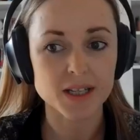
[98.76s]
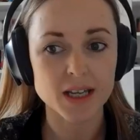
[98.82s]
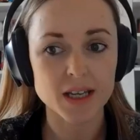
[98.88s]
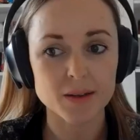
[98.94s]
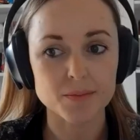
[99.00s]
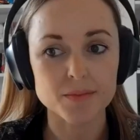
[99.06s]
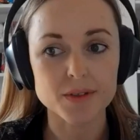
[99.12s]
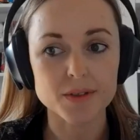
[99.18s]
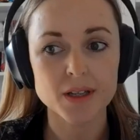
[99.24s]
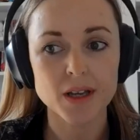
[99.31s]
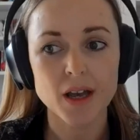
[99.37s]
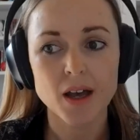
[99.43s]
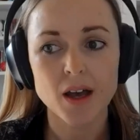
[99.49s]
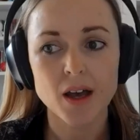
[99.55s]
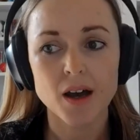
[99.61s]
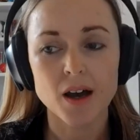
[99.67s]
teams.
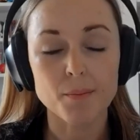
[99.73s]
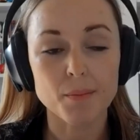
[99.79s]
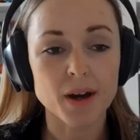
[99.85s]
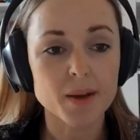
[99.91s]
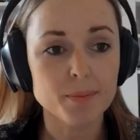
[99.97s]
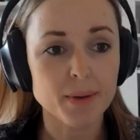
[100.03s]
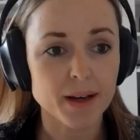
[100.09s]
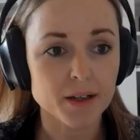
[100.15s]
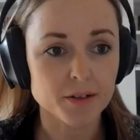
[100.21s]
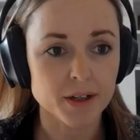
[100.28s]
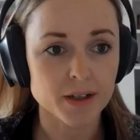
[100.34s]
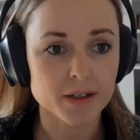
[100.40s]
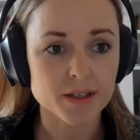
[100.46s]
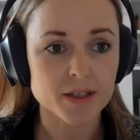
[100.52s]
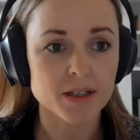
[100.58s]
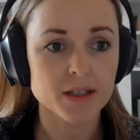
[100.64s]
My
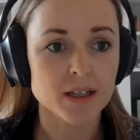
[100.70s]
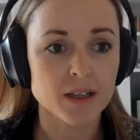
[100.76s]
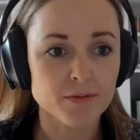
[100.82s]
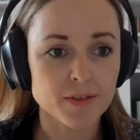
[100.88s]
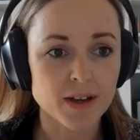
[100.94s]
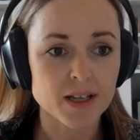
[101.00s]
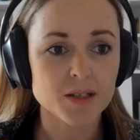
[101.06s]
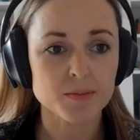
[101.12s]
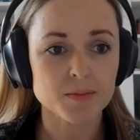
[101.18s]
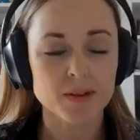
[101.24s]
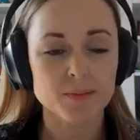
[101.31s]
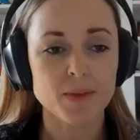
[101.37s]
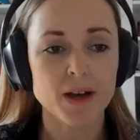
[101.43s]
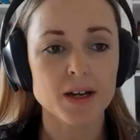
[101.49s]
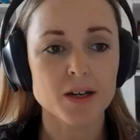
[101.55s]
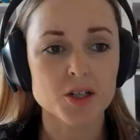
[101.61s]
background is in the
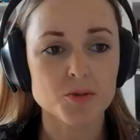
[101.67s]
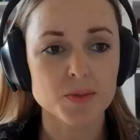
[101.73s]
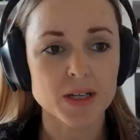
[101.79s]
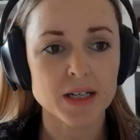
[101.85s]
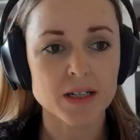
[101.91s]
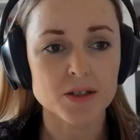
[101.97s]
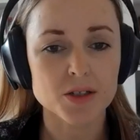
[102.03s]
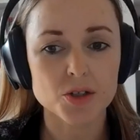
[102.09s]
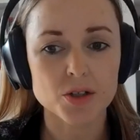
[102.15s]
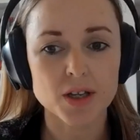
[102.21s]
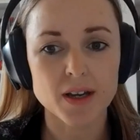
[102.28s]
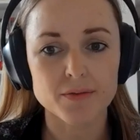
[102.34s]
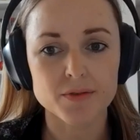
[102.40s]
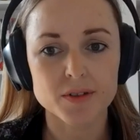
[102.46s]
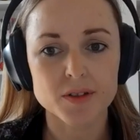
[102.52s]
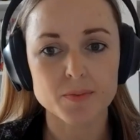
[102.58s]
investment management industry,
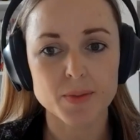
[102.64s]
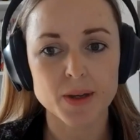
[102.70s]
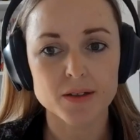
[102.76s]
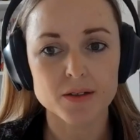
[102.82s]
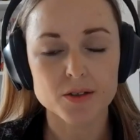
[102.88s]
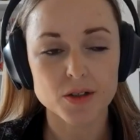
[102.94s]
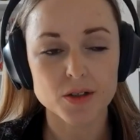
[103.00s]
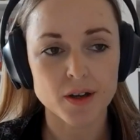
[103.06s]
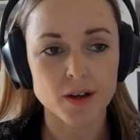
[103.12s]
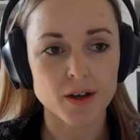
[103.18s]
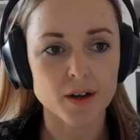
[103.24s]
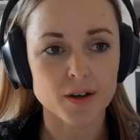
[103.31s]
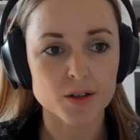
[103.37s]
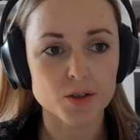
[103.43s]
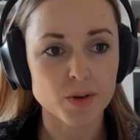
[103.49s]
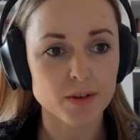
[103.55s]
having spent
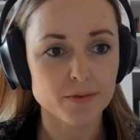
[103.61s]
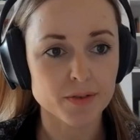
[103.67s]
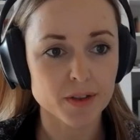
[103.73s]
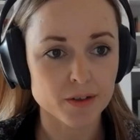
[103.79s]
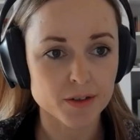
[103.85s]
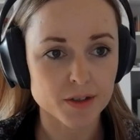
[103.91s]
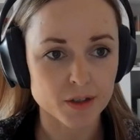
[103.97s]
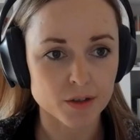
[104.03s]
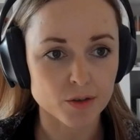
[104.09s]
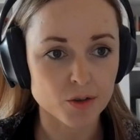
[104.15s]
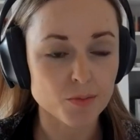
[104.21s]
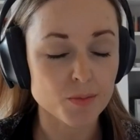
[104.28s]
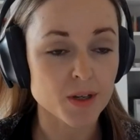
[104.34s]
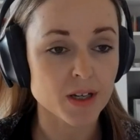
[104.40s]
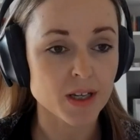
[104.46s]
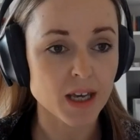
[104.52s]
12 years in
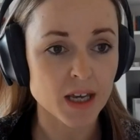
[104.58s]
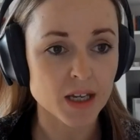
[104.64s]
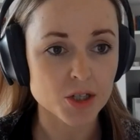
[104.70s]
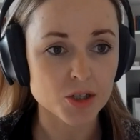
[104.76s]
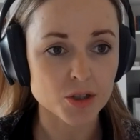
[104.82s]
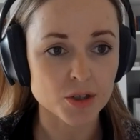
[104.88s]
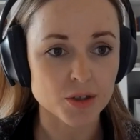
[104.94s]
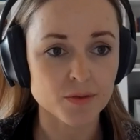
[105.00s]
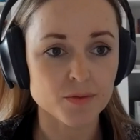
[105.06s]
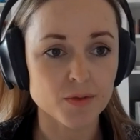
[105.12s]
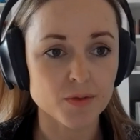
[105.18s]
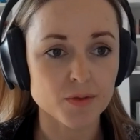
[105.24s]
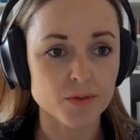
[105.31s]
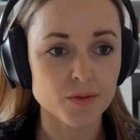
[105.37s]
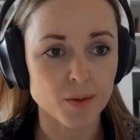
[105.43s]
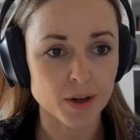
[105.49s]

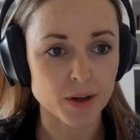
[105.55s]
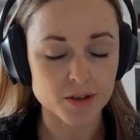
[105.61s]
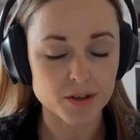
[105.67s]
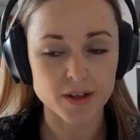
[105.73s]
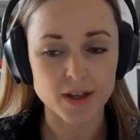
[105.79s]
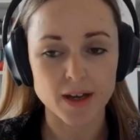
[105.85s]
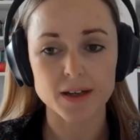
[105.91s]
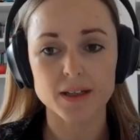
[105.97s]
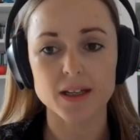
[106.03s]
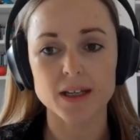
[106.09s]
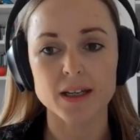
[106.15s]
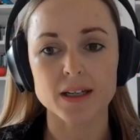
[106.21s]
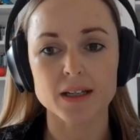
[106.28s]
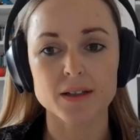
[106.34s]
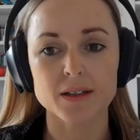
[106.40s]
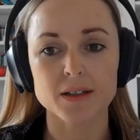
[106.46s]
communication prior to
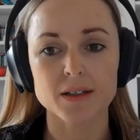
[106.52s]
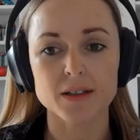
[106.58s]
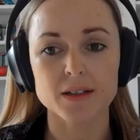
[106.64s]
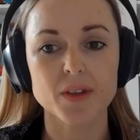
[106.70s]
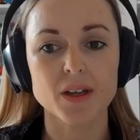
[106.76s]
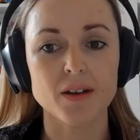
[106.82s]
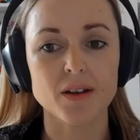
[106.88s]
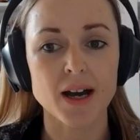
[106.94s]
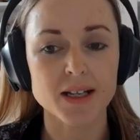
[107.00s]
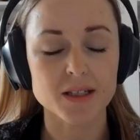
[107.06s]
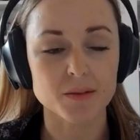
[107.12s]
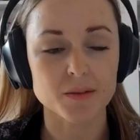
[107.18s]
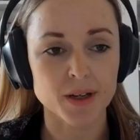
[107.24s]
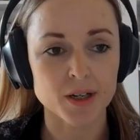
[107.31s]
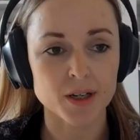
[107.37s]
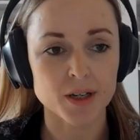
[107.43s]
that in
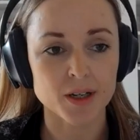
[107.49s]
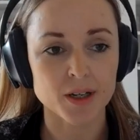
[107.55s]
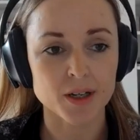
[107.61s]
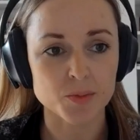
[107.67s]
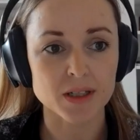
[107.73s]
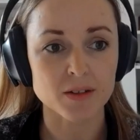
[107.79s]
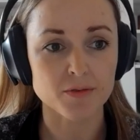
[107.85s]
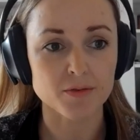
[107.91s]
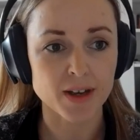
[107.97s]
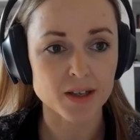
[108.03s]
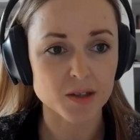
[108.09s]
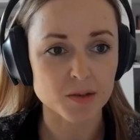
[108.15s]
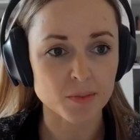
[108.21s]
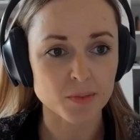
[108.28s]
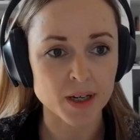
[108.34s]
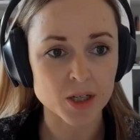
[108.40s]
asset management and
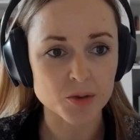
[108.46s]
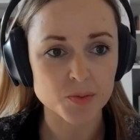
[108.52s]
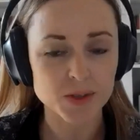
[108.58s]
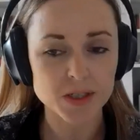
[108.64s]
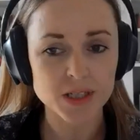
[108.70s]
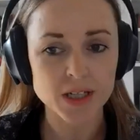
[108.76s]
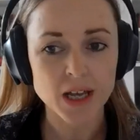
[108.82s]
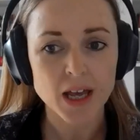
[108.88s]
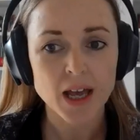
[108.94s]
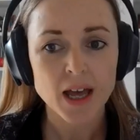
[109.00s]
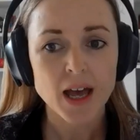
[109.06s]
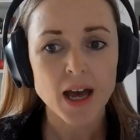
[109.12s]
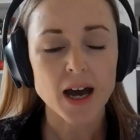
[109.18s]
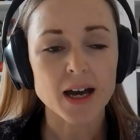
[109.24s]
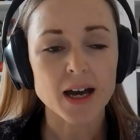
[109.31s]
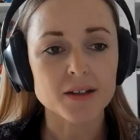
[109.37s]
investment management.
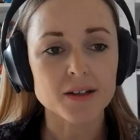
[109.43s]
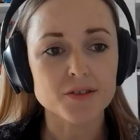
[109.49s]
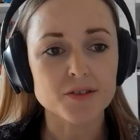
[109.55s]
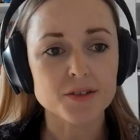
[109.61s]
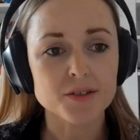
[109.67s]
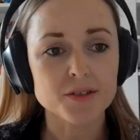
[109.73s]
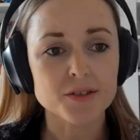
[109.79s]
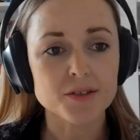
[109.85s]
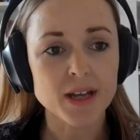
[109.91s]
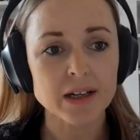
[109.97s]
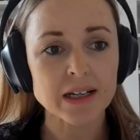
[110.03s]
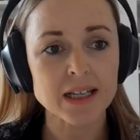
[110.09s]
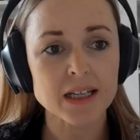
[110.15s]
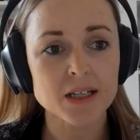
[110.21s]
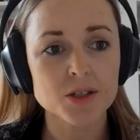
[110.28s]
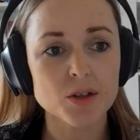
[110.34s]
And
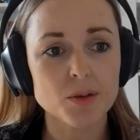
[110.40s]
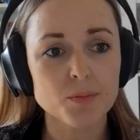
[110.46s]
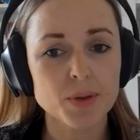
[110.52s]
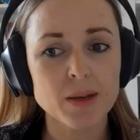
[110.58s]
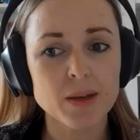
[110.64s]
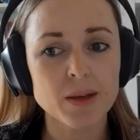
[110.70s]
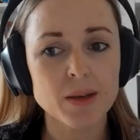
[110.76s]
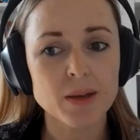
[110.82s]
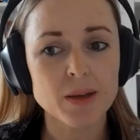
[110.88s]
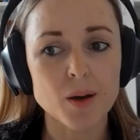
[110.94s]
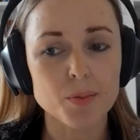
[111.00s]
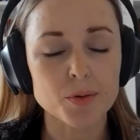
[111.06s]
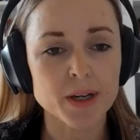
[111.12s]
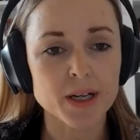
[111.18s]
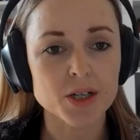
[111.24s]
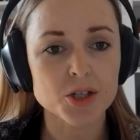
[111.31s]
now I lead
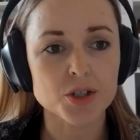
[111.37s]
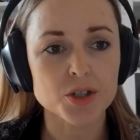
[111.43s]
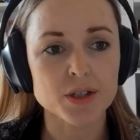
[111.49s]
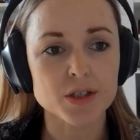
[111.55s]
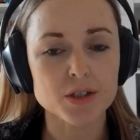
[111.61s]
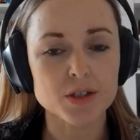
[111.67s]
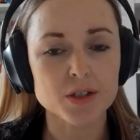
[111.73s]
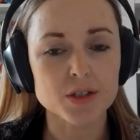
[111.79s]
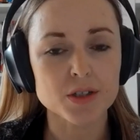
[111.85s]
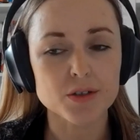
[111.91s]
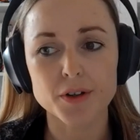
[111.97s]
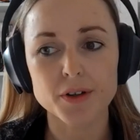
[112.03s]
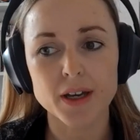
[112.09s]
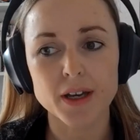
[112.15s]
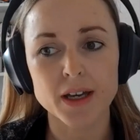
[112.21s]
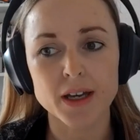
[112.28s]
people operations
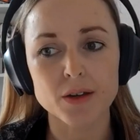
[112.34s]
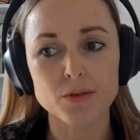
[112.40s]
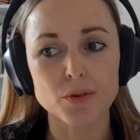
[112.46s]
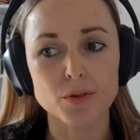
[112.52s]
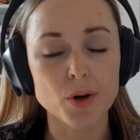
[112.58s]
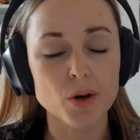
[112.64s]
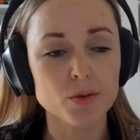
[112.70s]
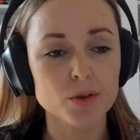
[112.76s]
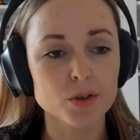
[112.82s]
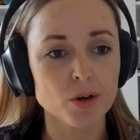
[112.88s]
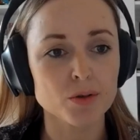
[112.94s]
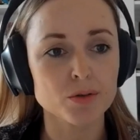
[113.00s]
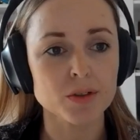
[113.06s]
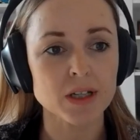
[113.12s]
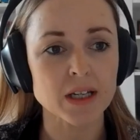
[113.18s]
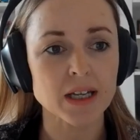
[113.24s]
for a
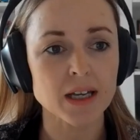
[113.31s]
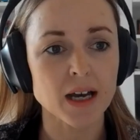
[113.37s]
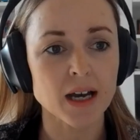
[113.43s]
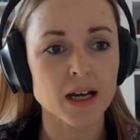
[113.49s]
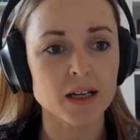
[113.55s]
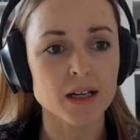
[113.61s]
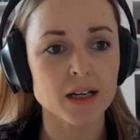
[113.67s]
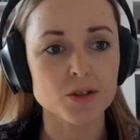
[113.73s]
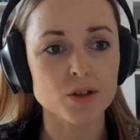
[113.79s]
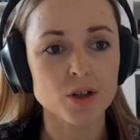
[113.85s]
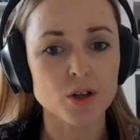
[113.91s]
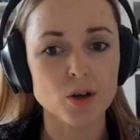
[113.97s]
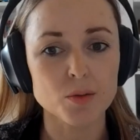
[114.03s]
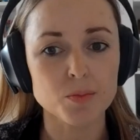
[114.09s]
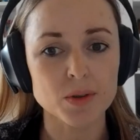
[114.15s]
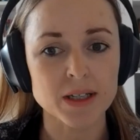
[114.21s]
remote-only
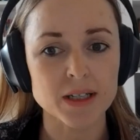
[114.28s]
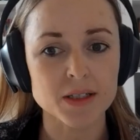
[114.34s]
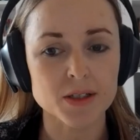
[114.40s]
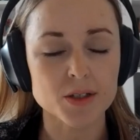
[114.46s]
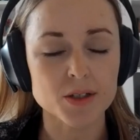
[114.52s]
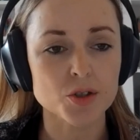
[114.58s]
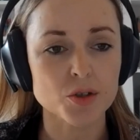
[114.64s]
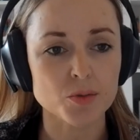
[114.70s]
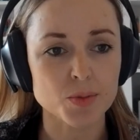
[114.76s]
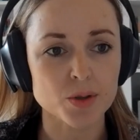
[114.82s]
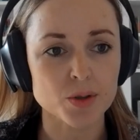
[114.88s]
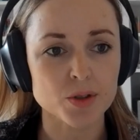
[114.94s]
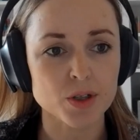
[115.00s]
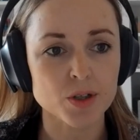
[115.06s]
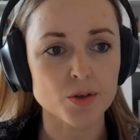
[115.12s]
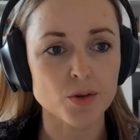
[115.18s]
and globally
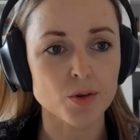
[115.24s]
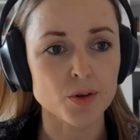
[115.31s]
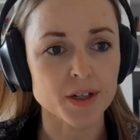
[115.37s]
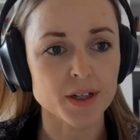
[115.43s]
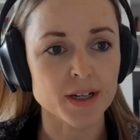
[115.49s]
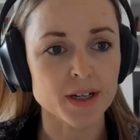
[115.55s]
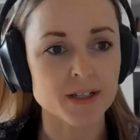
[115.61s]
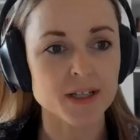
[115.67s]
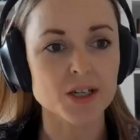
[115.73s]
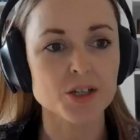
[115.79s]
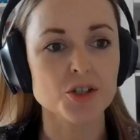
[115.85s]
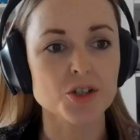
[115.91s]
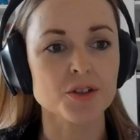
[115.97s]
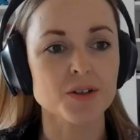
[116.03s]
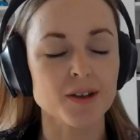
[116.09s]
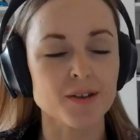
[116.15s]
distributed
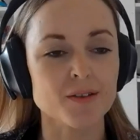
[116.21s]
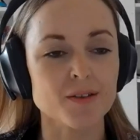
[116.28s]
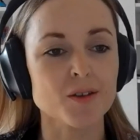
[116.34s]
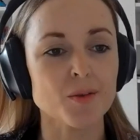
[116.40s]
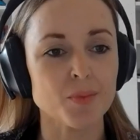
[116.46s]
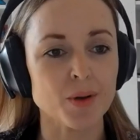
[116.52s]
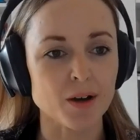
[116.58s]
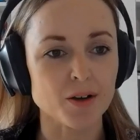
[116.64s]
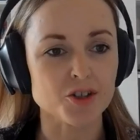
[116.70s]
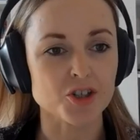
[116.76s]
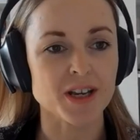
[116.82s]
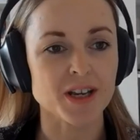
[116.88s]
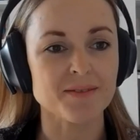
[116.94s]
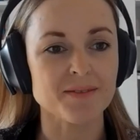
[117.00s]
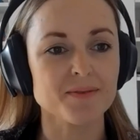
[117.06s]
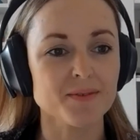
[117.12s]
organization in the
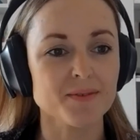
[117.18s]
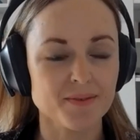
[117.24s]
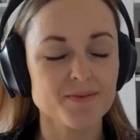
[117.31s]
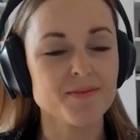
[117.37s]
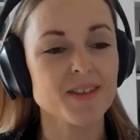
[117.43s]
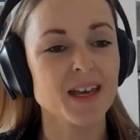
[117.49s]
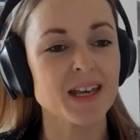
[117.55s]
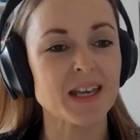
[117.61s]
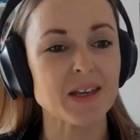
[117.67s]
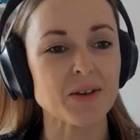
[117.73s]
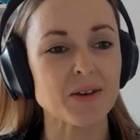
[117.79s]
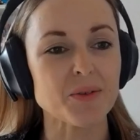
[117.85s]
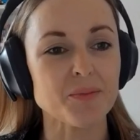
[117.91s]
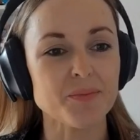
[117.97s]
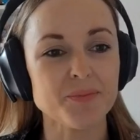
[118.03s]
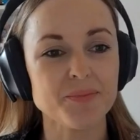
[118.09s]
blockchain. Thank
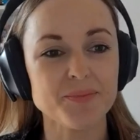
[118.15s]
you.